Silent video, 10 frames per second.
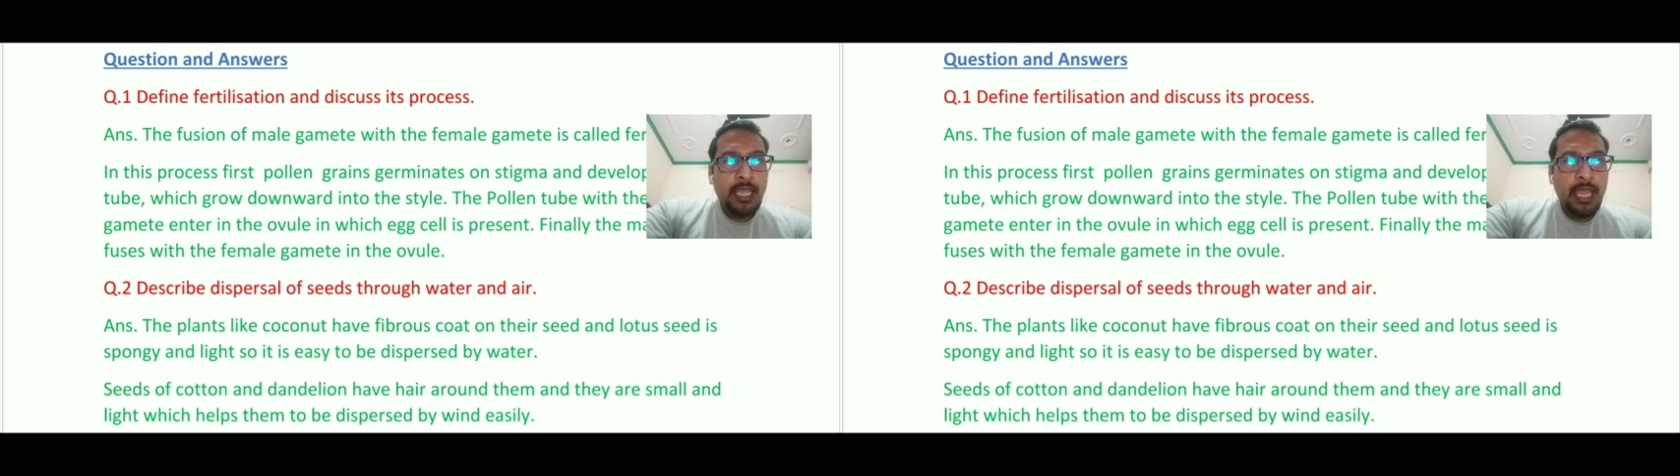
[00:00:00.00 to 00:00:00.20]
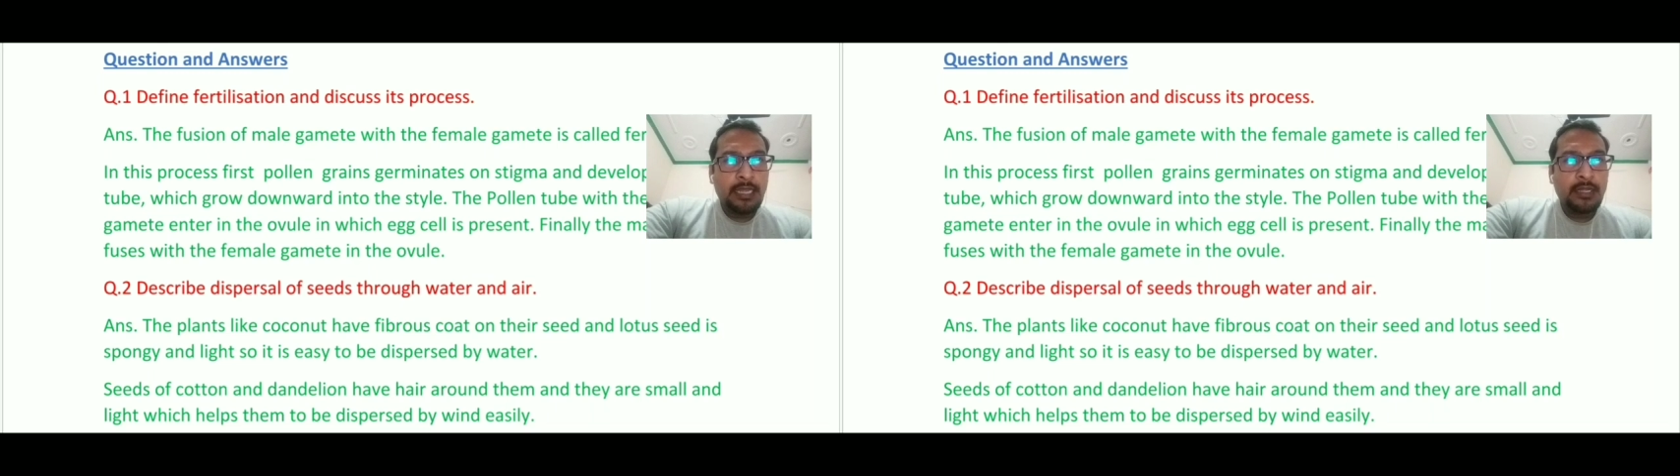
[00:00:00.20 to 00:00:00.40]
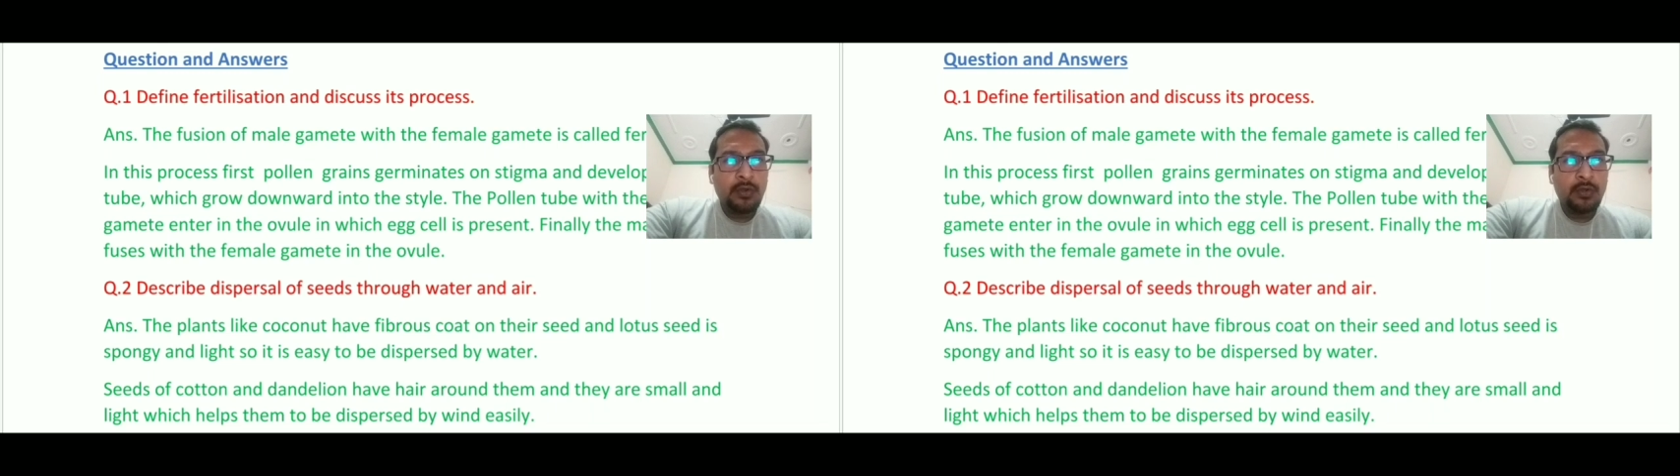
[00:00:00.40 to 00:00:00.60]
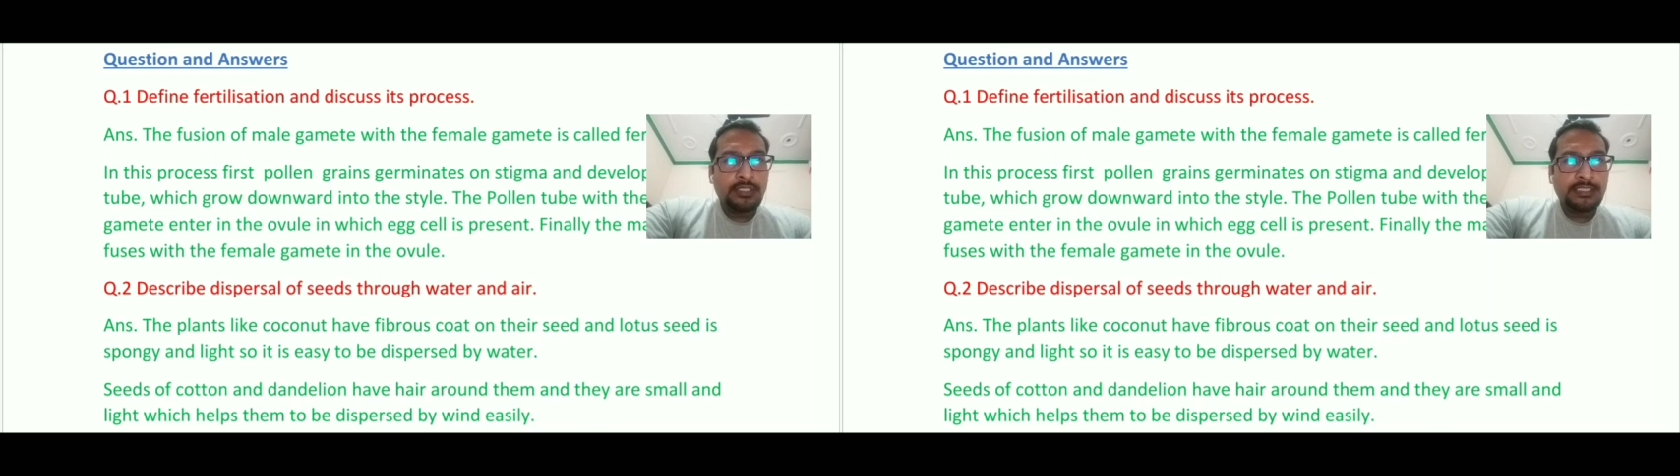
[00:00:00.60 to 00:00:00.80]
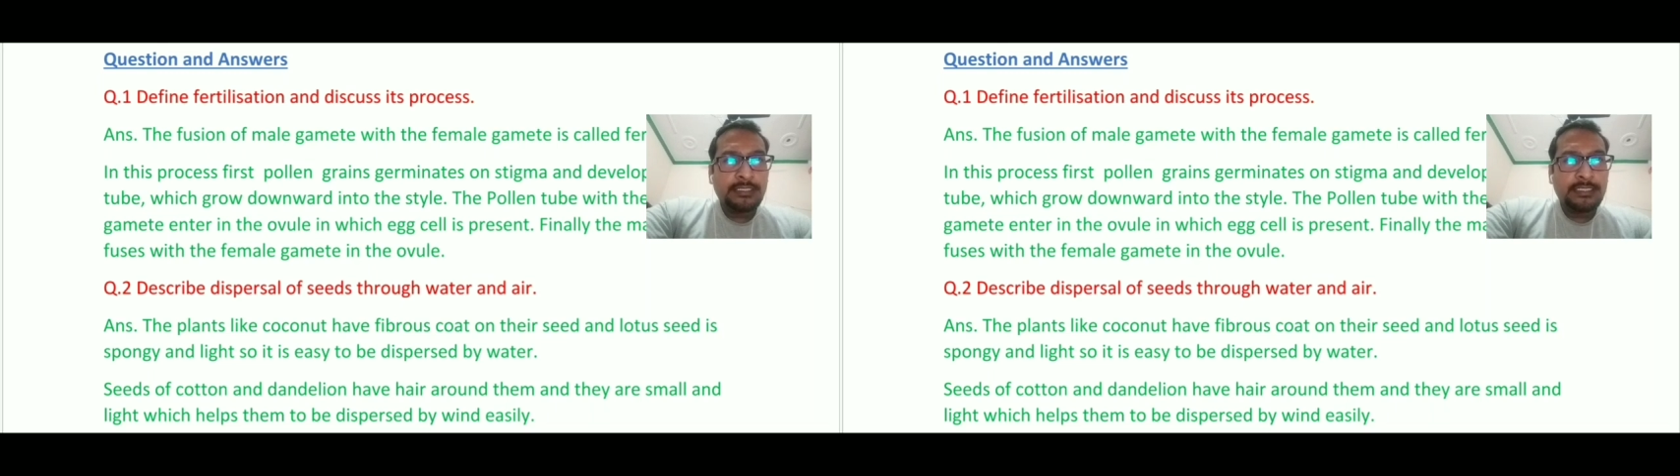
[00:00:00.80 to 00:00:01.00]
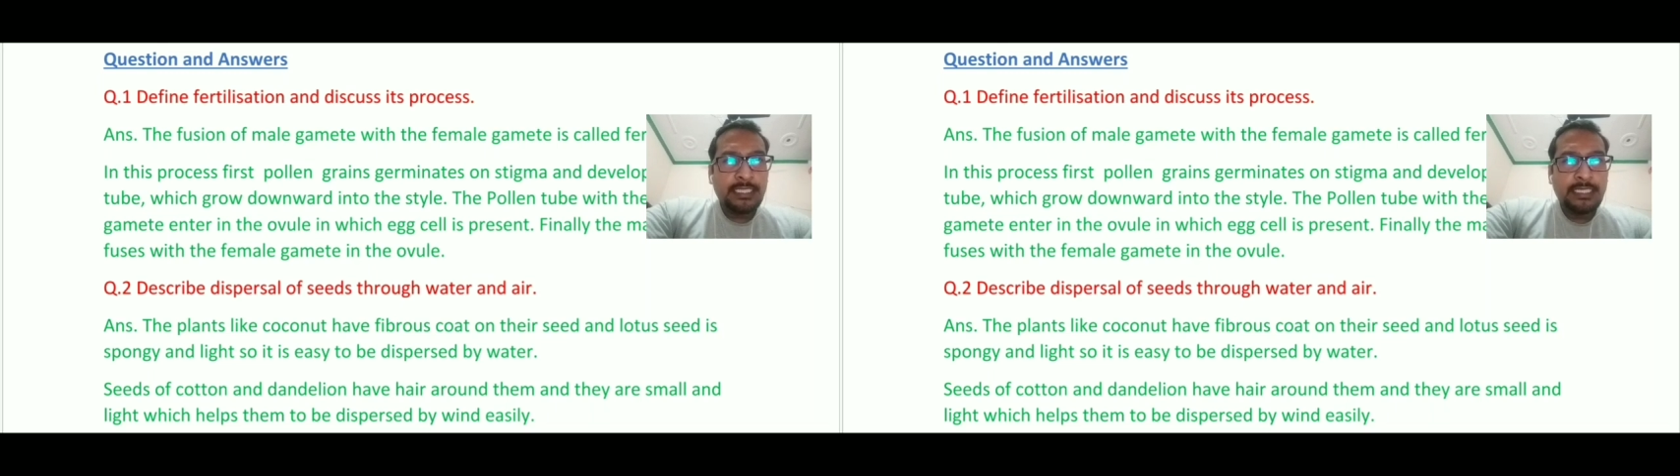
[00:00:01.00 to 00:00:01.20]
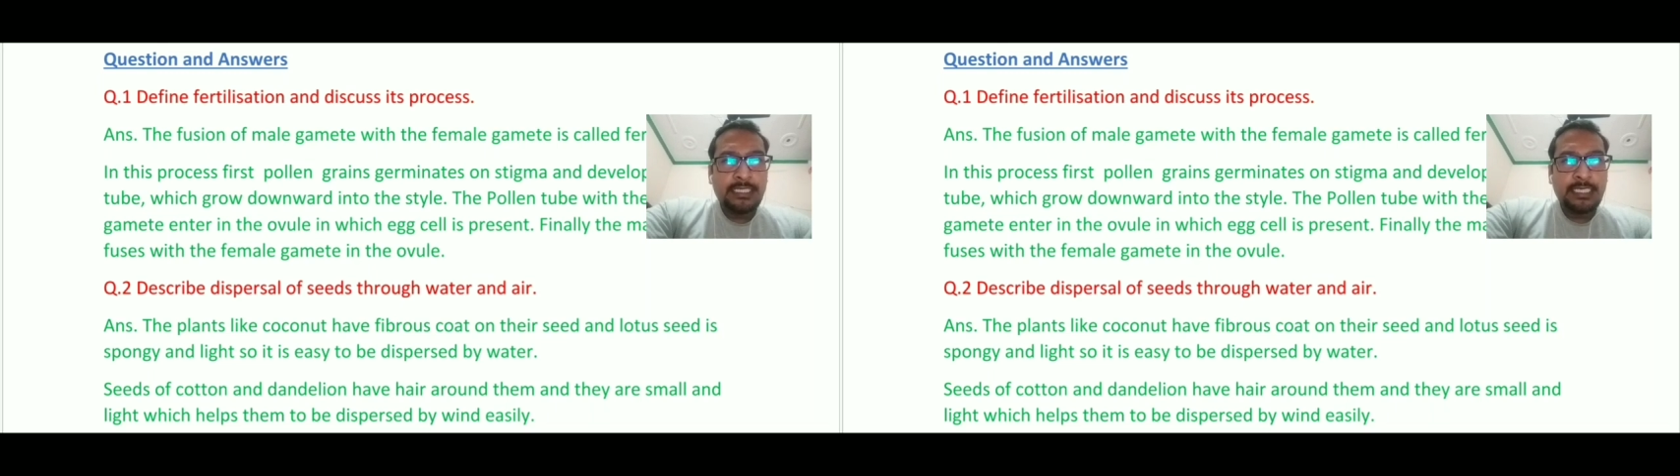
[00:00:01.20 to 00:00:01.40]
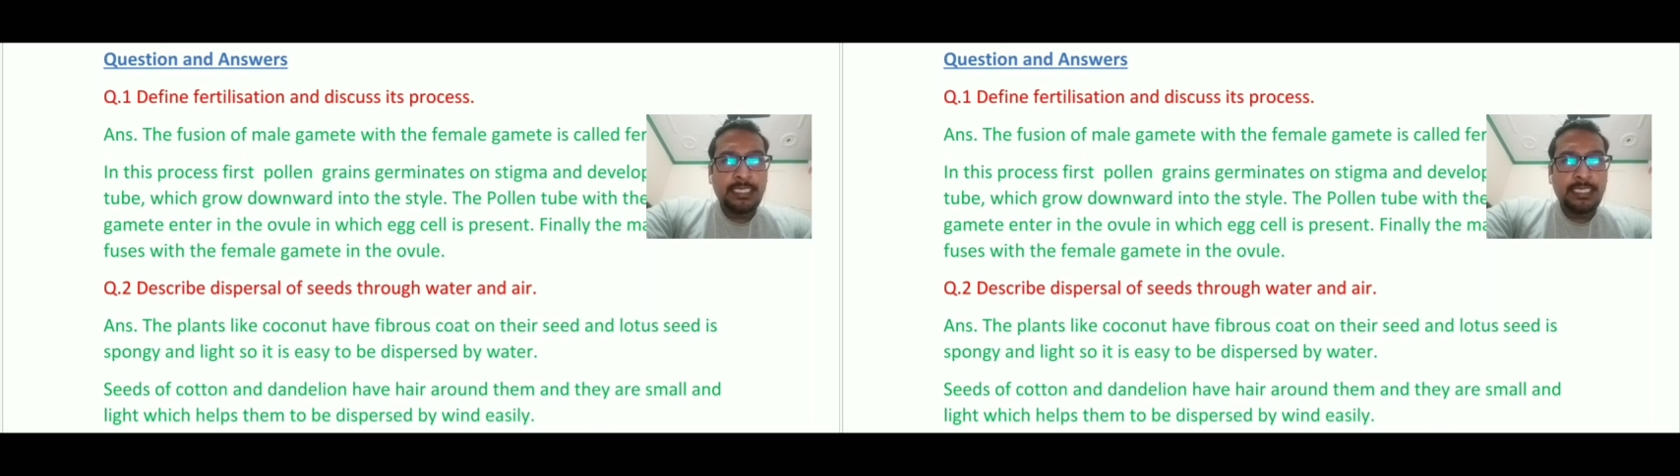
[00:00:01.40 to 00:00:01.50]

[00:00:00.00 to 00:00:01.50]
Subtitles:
and lotus seed